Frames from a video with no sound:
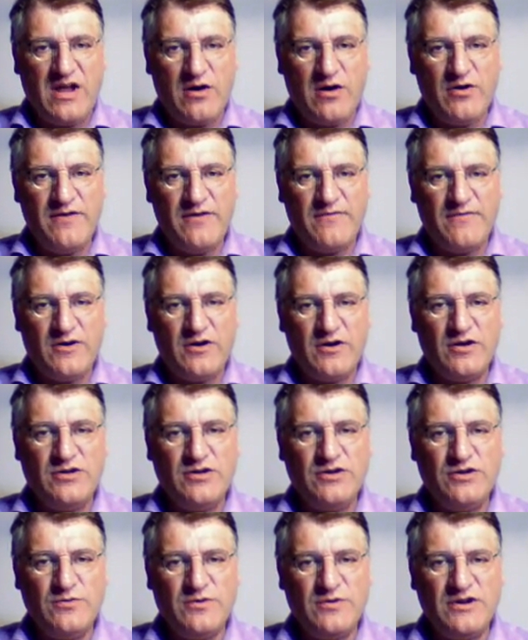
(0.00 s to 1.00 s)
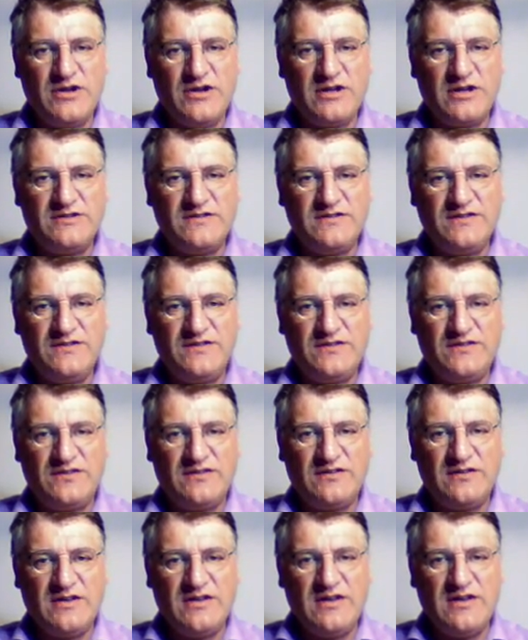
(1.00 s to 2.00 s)
However, you will
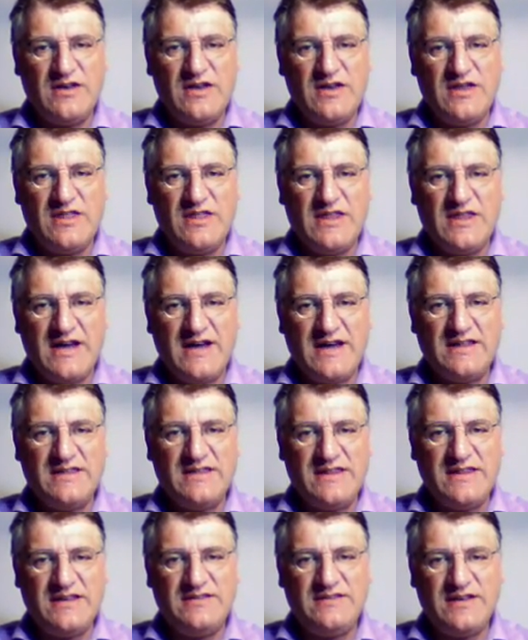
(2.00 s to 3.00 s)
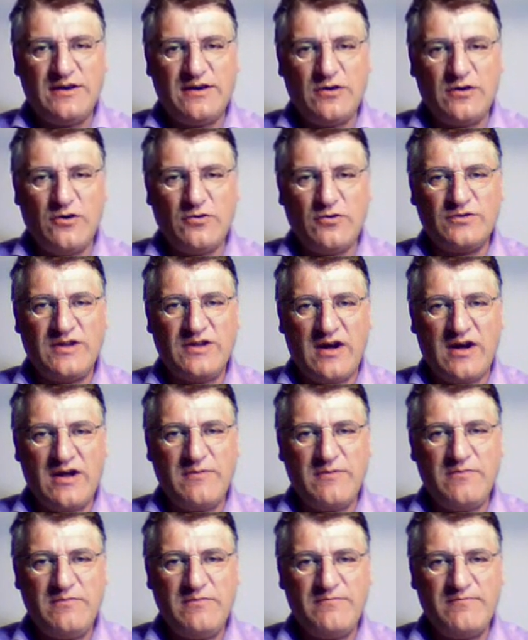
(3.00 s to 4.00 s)
notice that they take a long
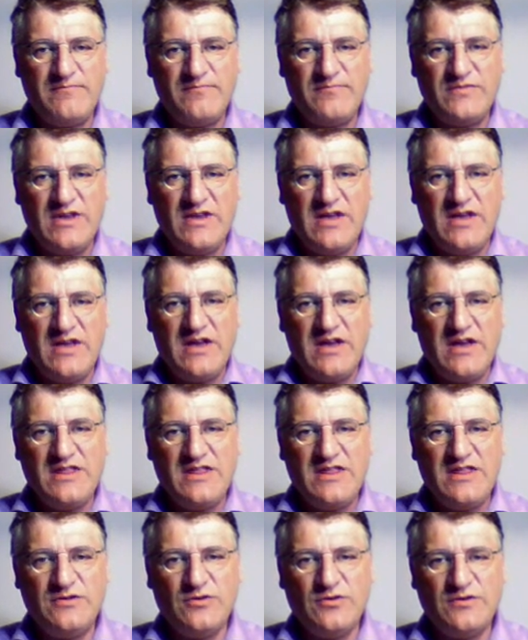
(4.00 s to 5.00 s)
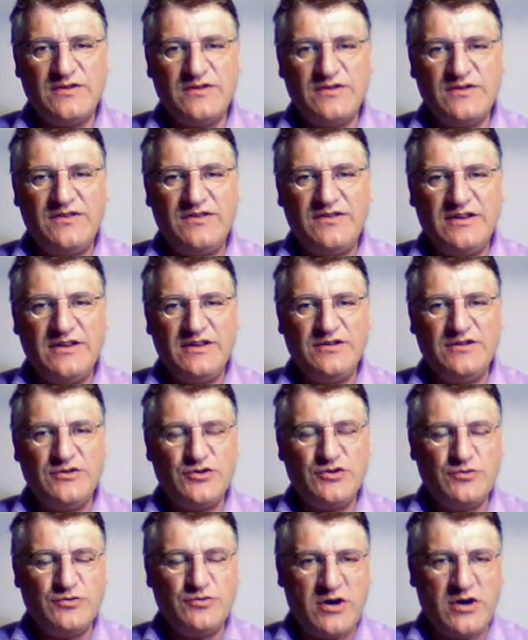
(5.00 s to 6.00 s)
time and they don't necessarily
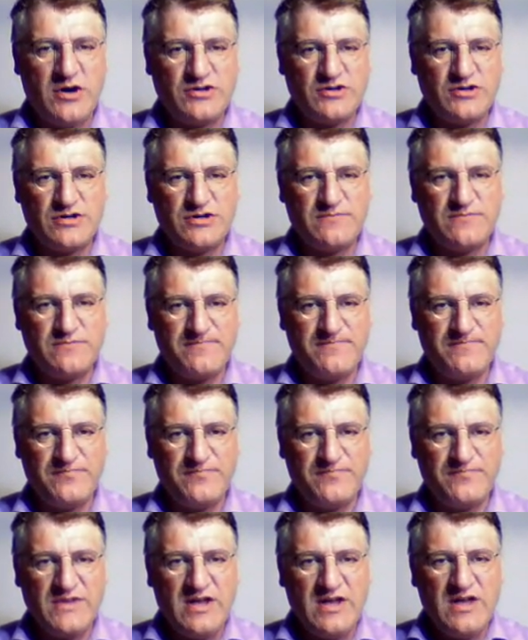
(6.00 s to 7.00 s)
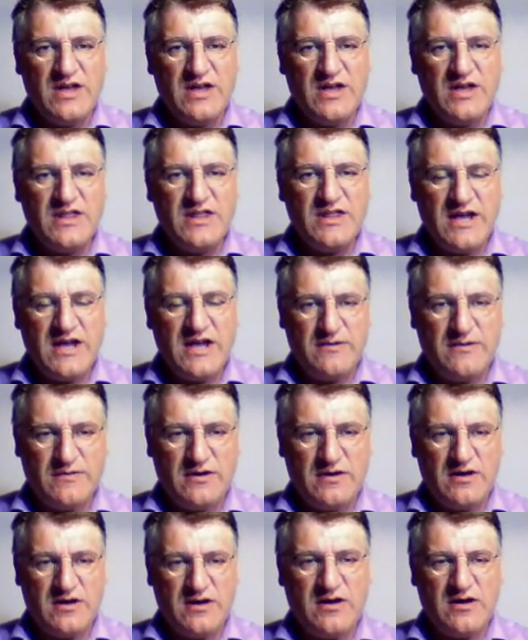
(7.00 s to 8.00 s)
teach you much.
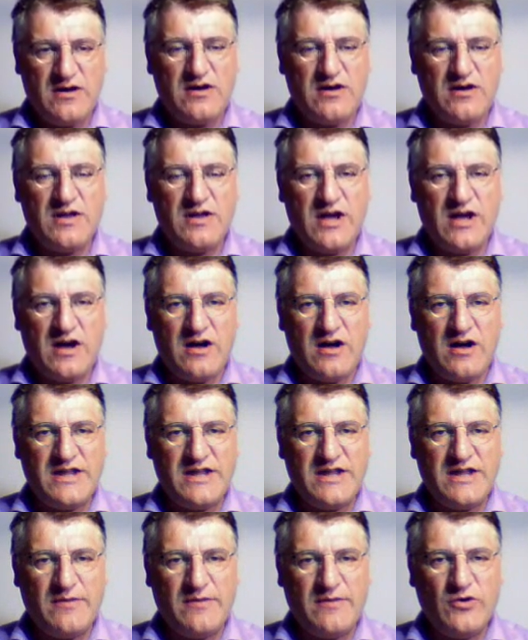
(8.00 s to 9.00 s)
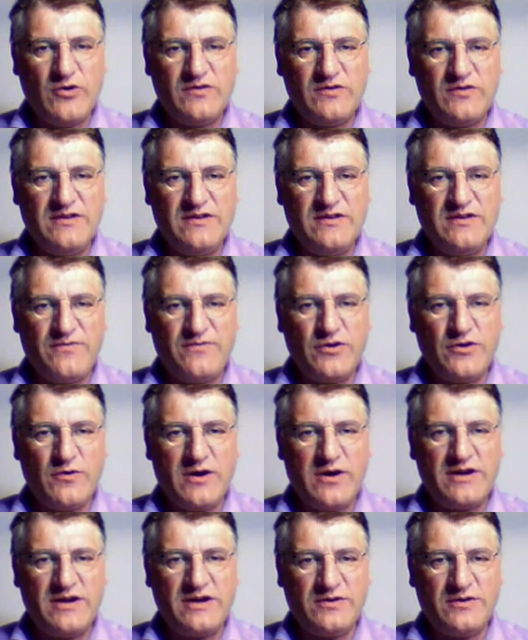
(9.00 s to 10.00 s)
They are there mostly for
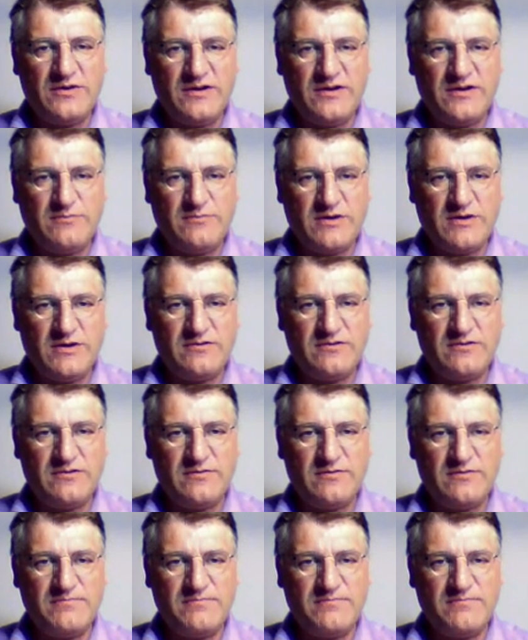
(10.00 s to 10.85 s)
your entertainment.